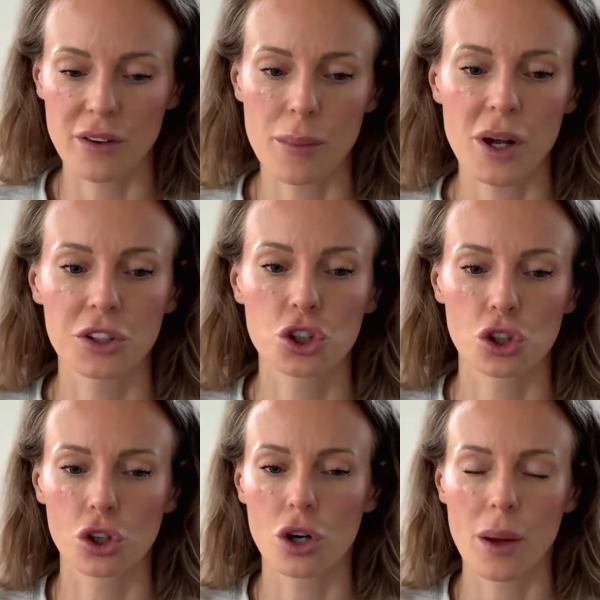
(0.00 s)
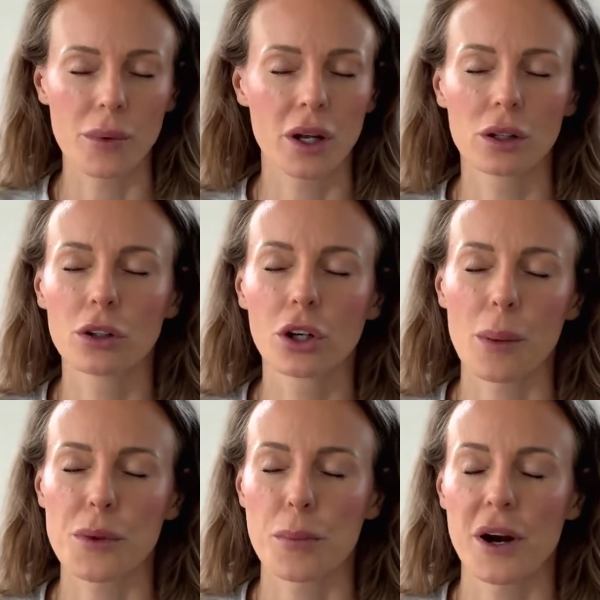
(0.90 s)
I'm not sure, I'm gonna look
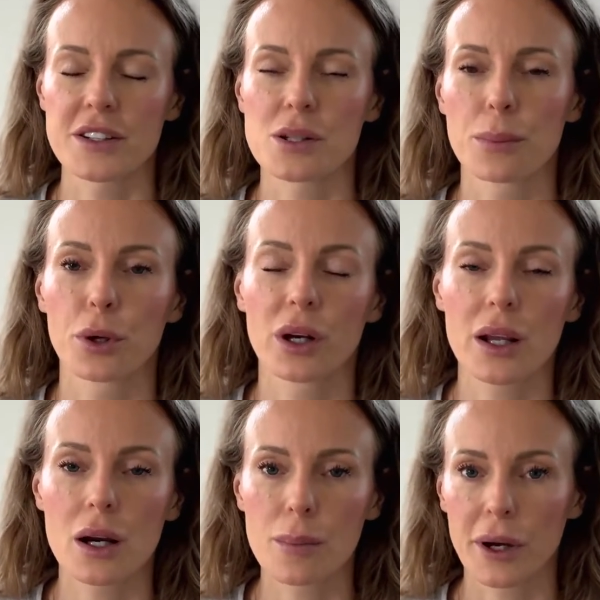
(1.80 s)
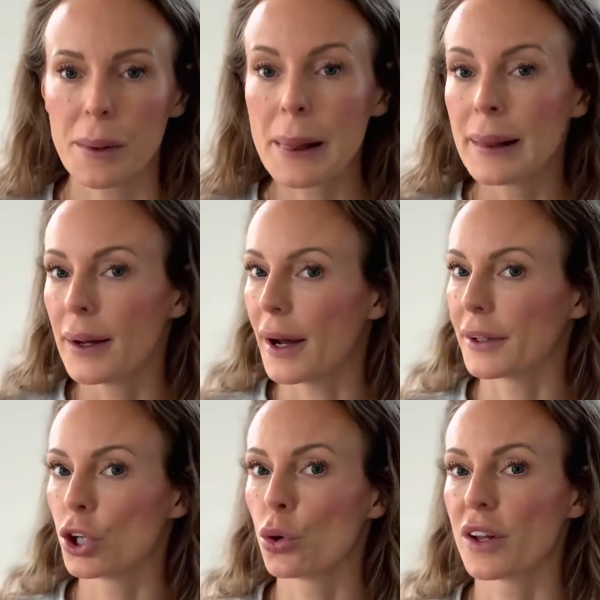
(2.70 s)
up the price and put it here, but I
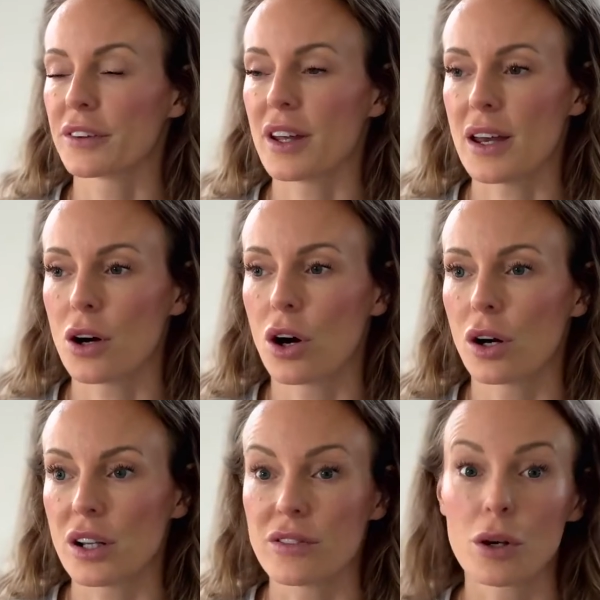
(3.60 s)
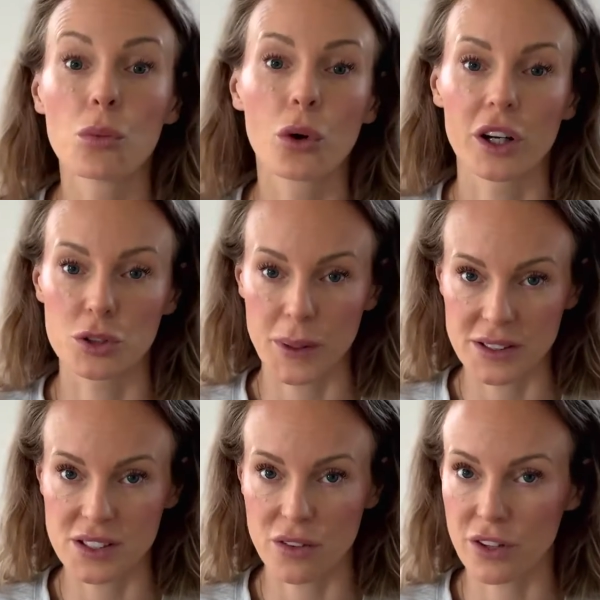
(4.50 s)
know that they are even more
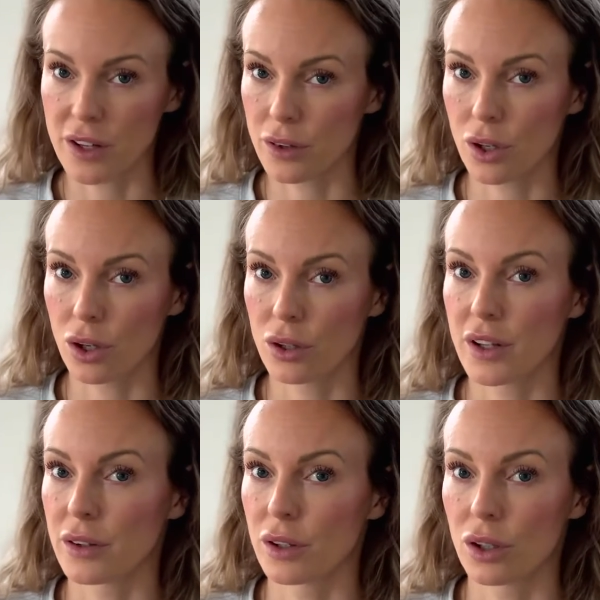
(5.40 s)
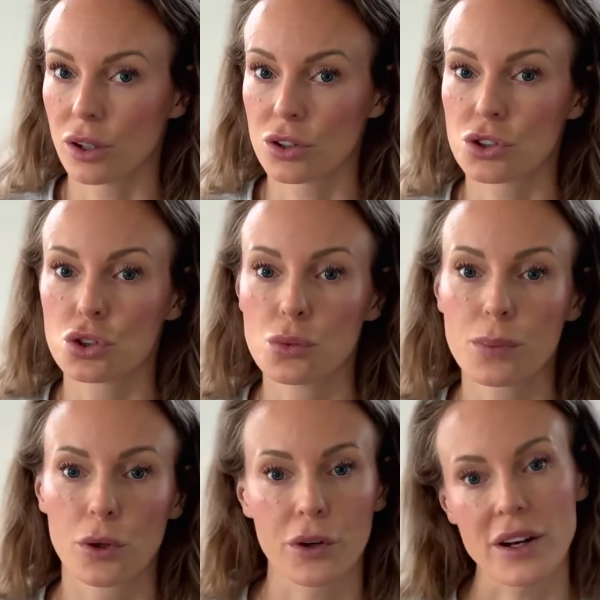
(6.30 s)
expensive than the
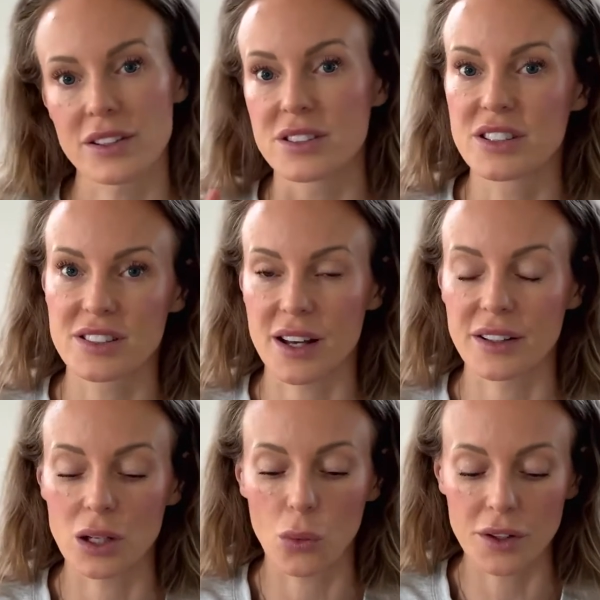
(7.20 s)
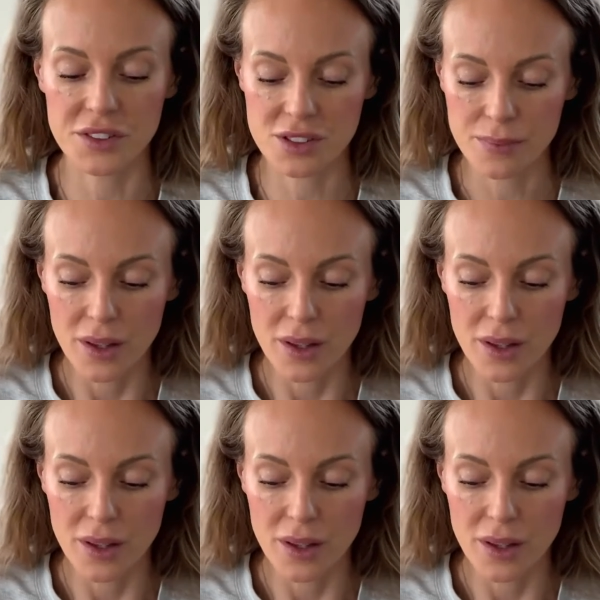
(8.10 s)
super nice designy ones.